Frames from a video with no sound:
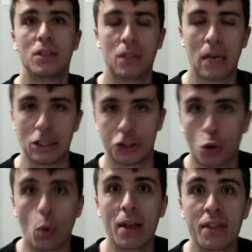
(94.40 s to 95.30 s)

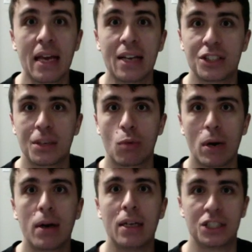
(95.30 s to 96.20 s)
storing things
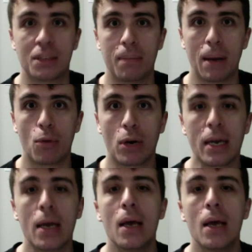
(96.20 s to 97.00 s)
somewhere in some memory.